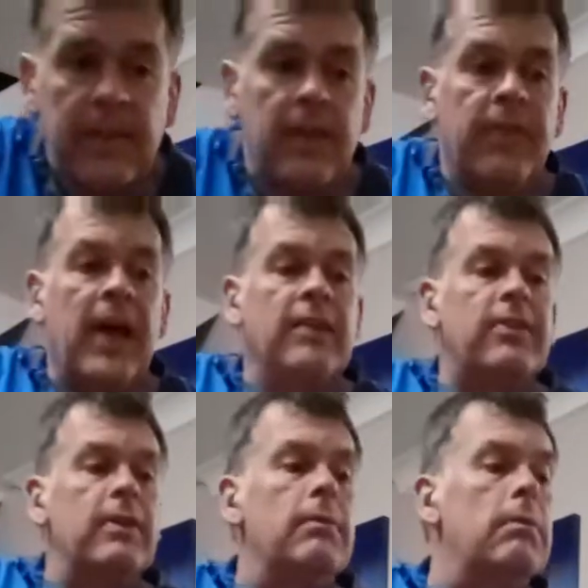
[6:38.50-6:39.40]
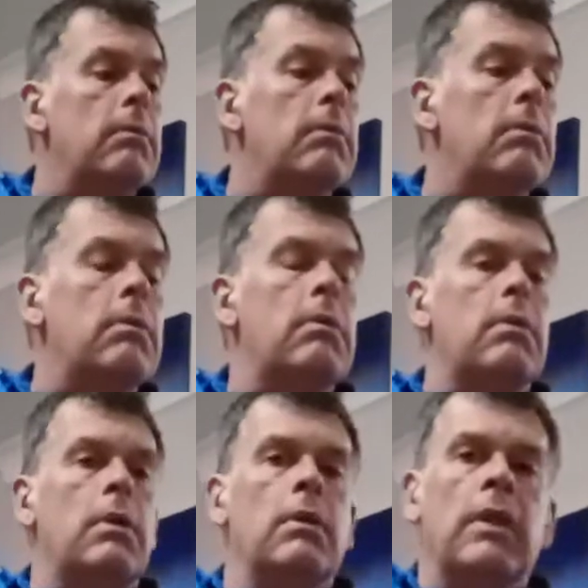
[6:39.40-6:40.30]
that that
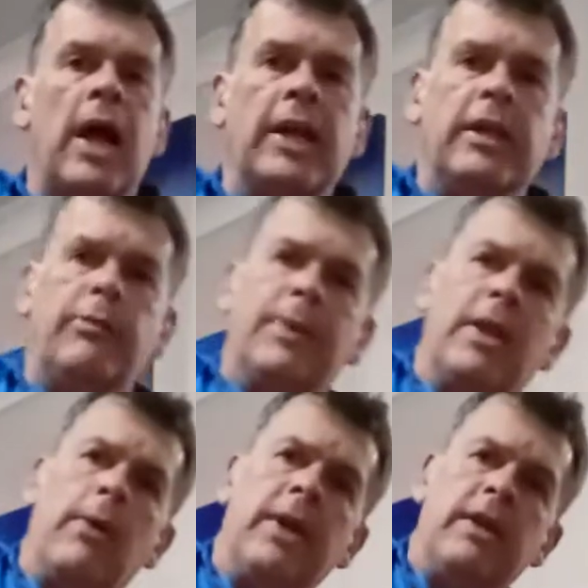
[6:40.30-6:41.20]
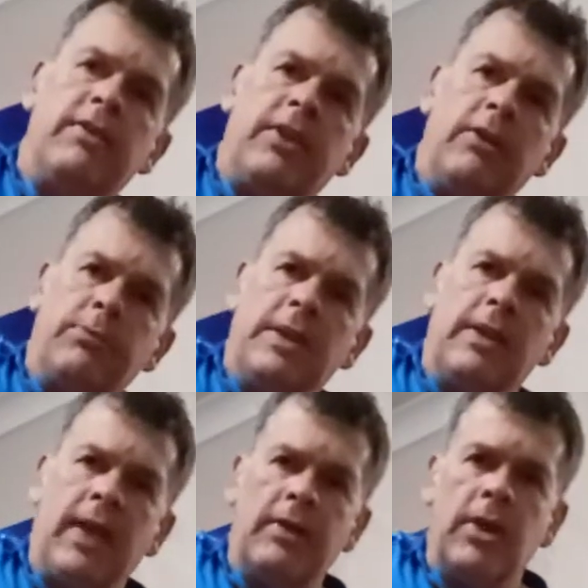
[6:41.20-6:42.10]
line is below it tells me that
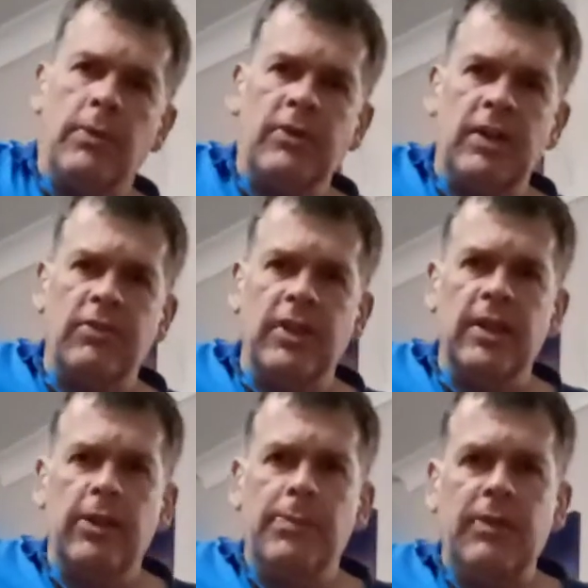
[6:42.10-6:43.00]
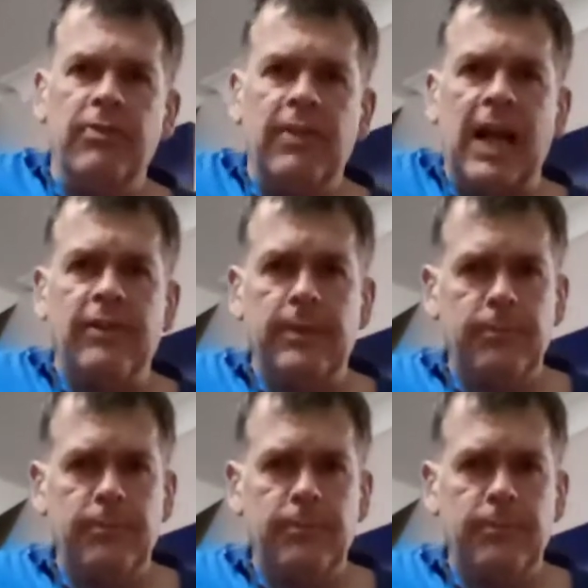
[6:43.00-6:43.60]
that note is actually a little bit flat.